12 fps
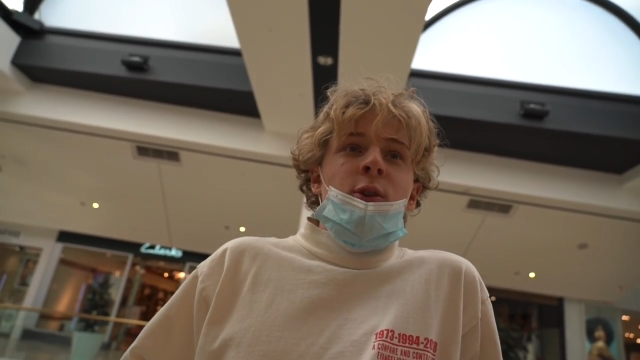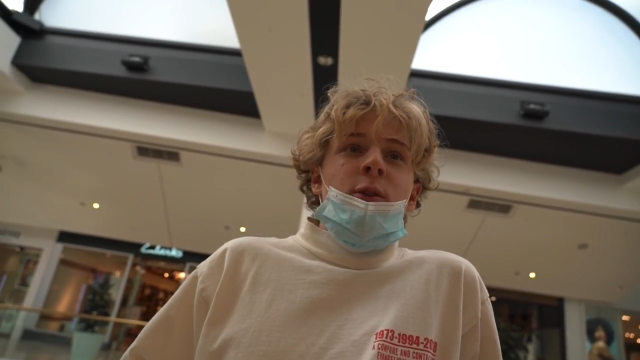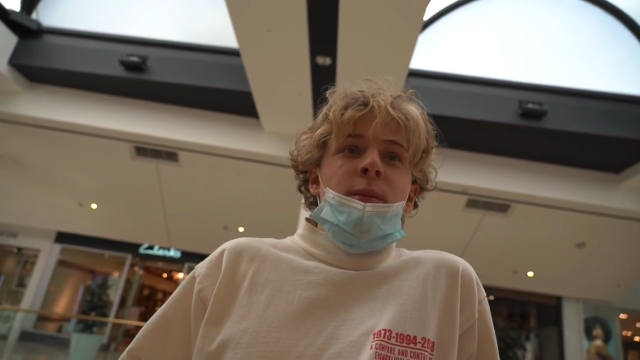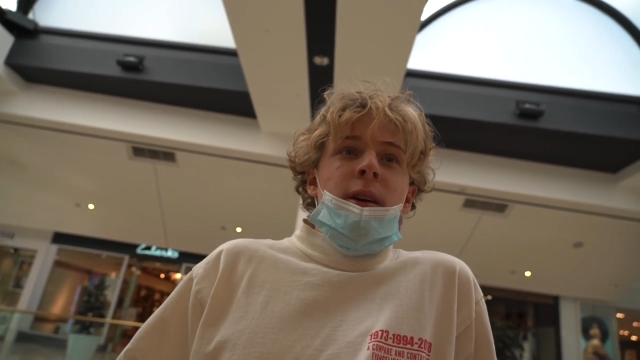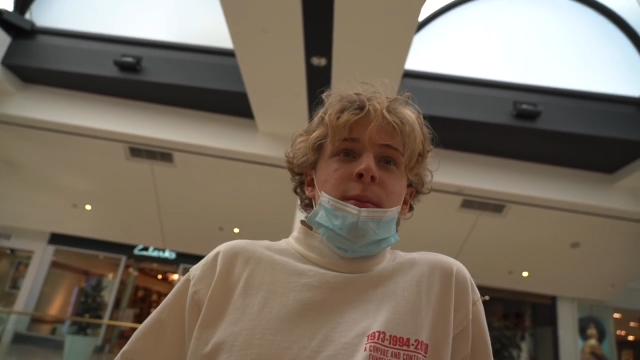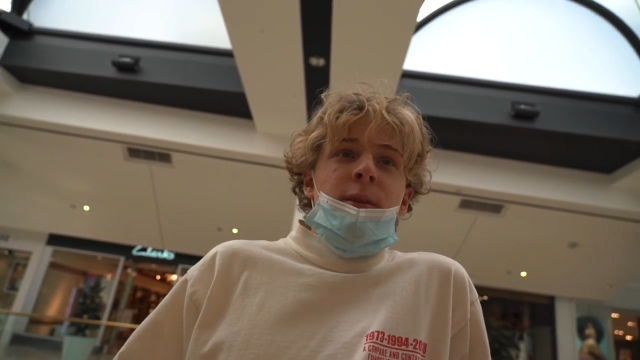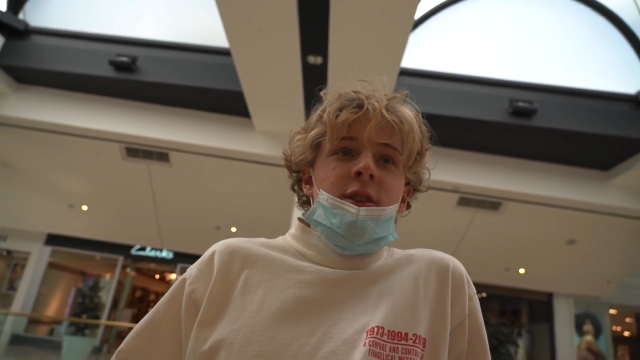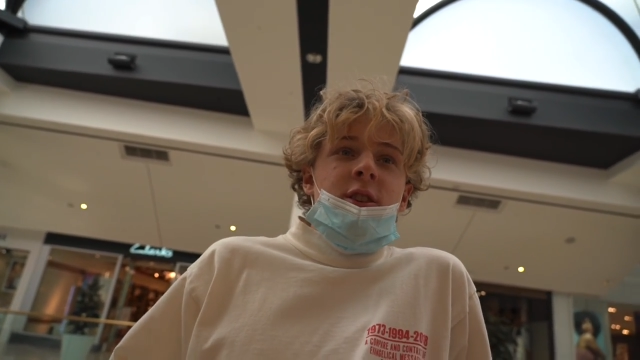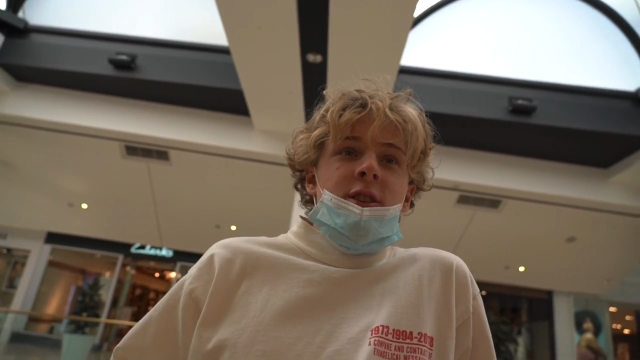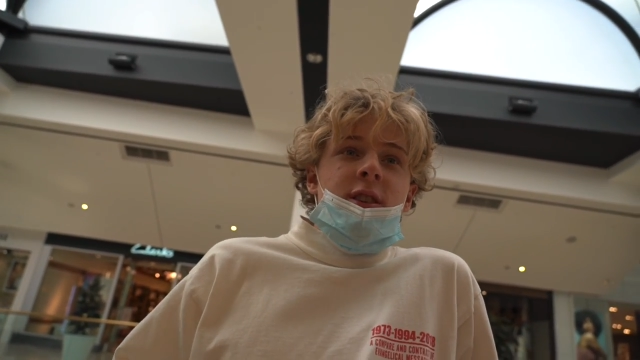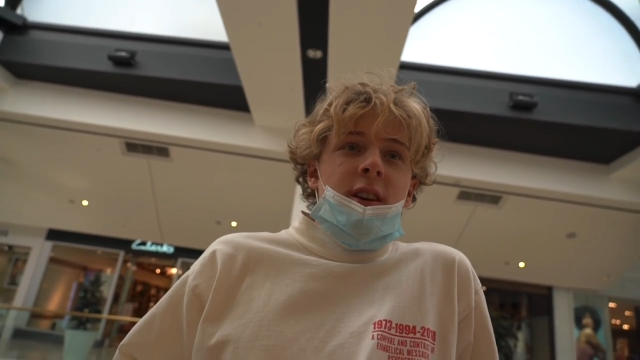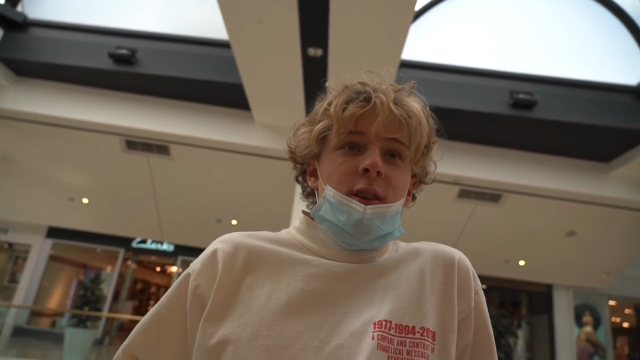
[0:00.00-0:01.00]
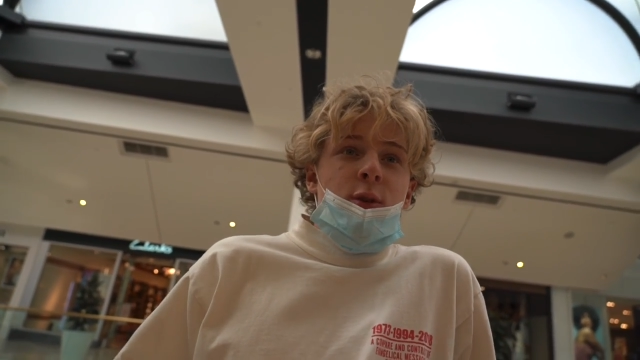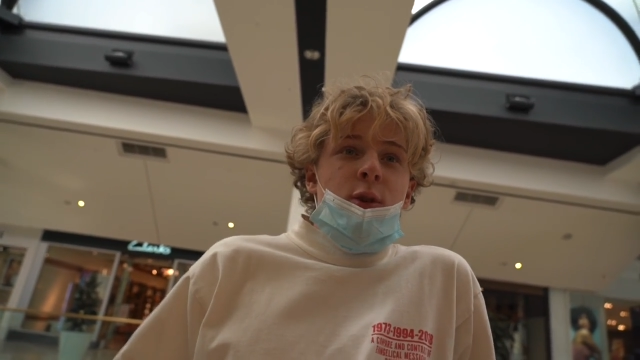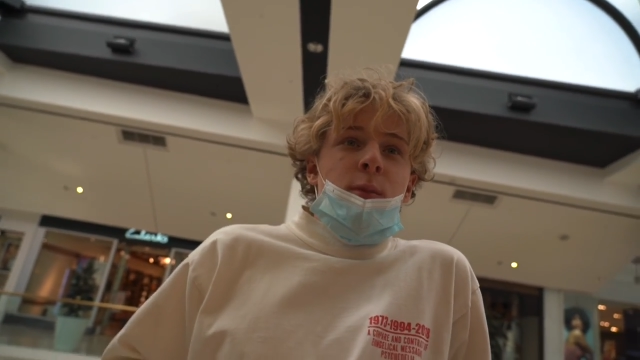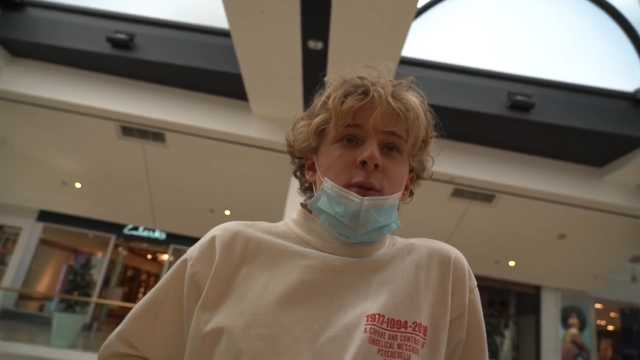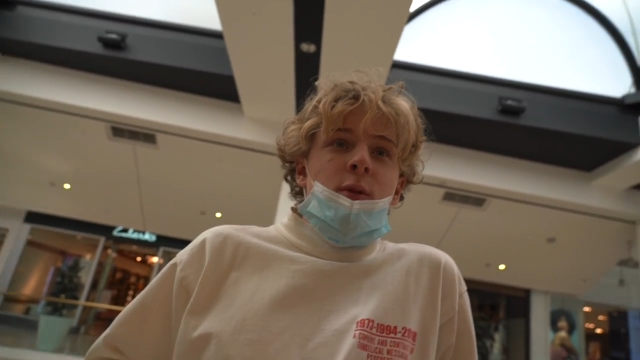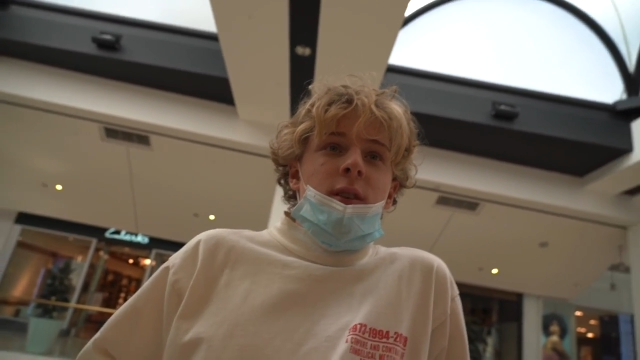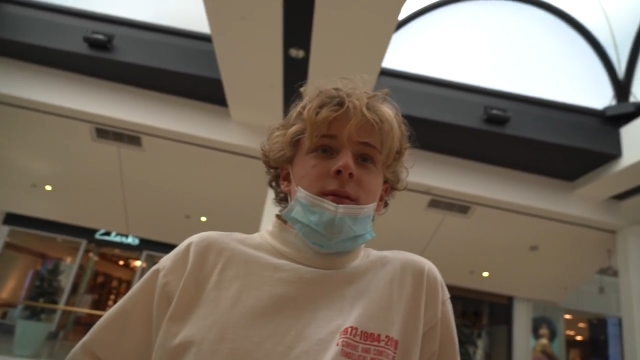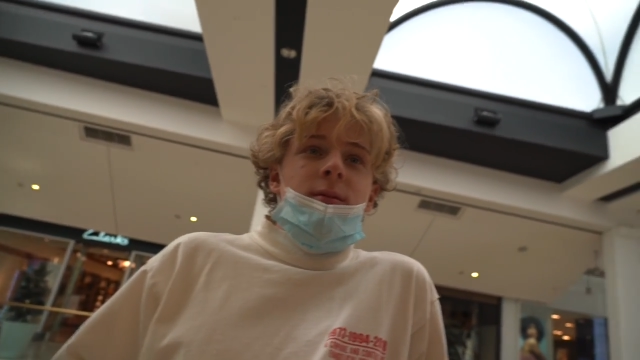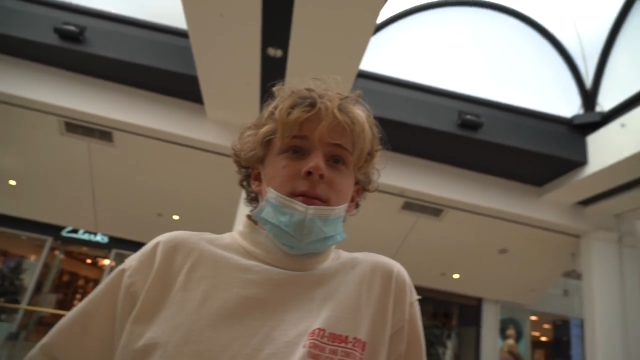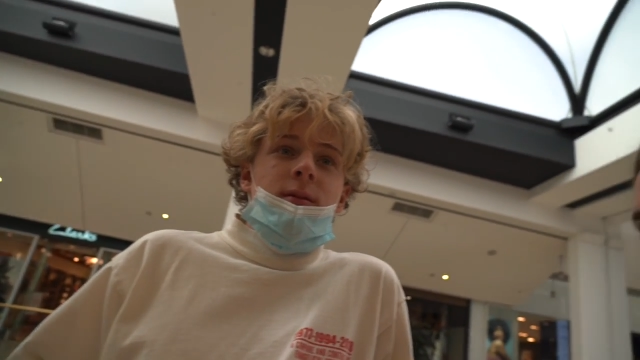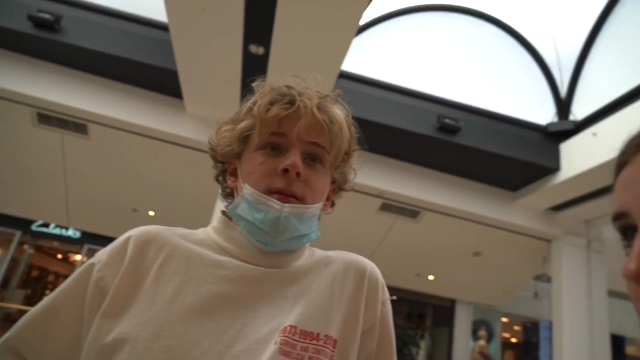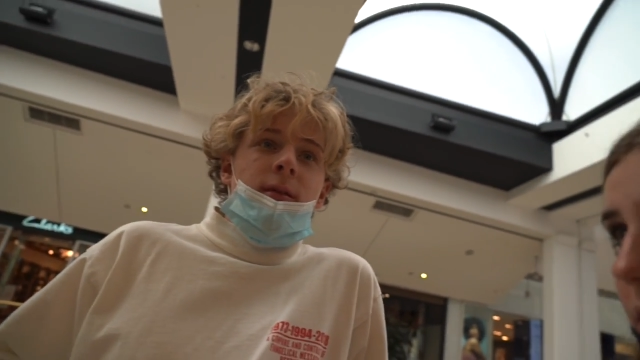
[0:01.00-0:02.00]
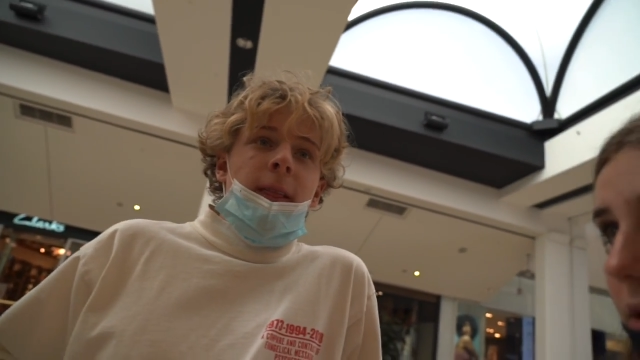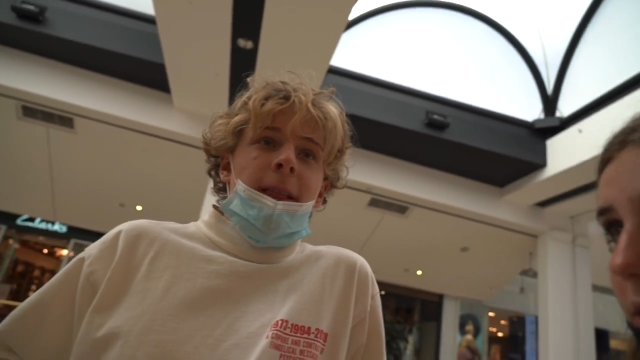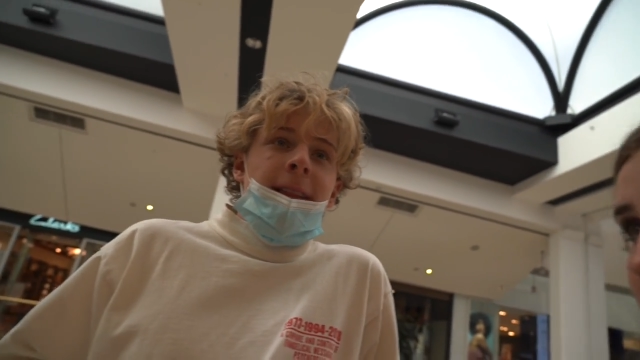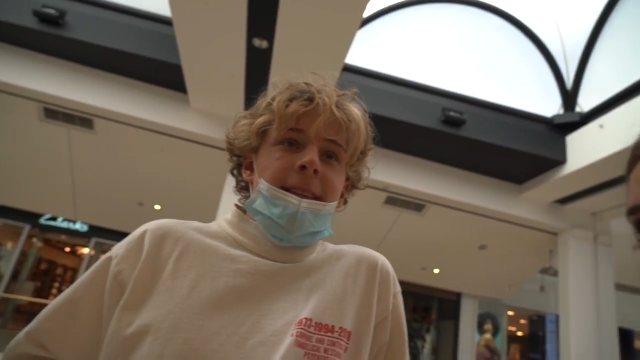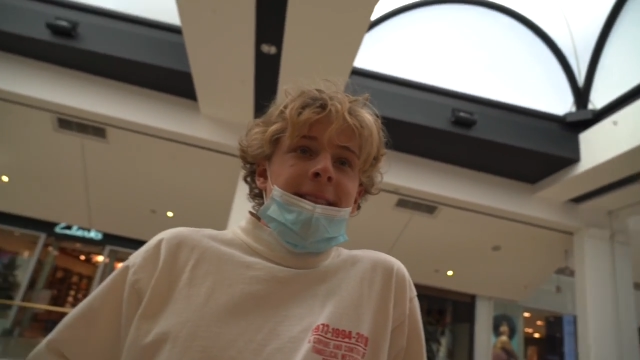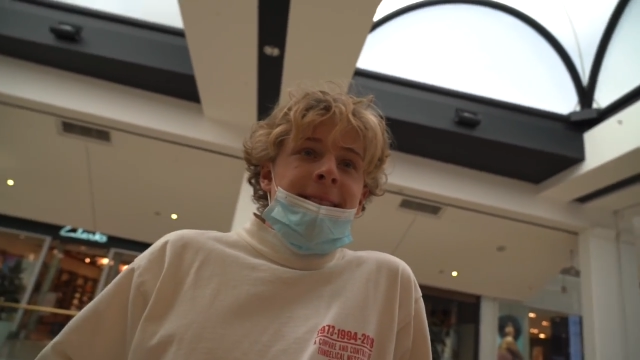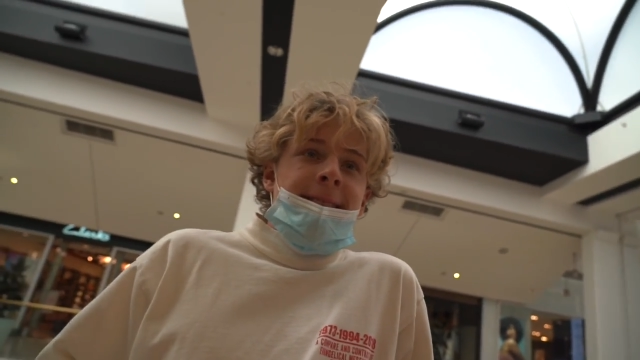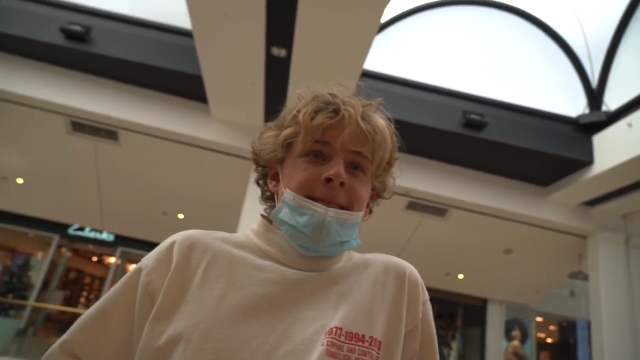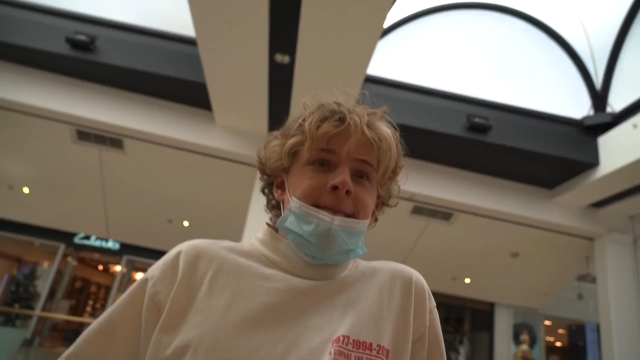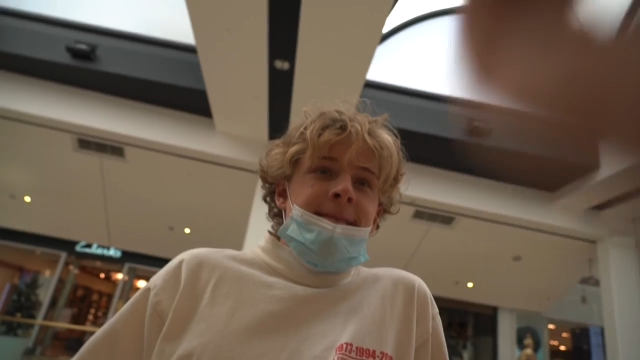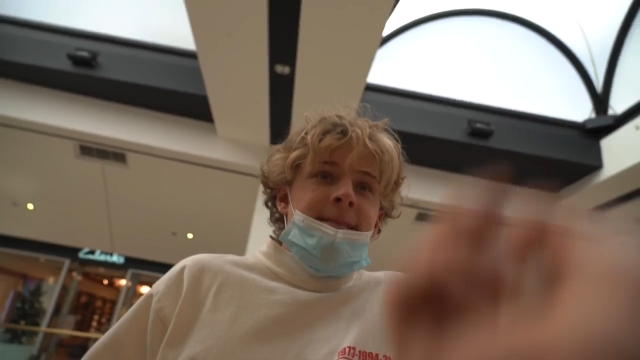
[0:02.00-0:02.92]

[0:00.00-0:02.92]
or maybe just like a normal Lev one. in a tank top? I don't think I've ever